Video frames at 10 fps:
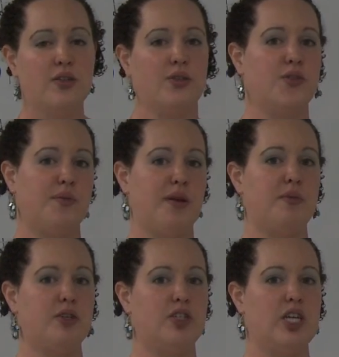So just
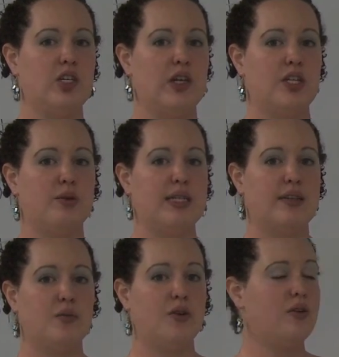remember to change it into a
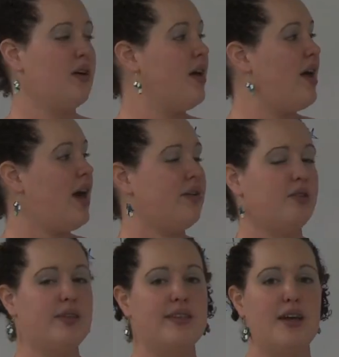decimal and you'll
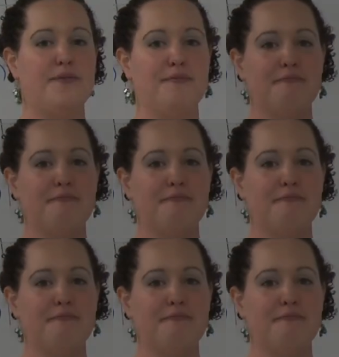be set.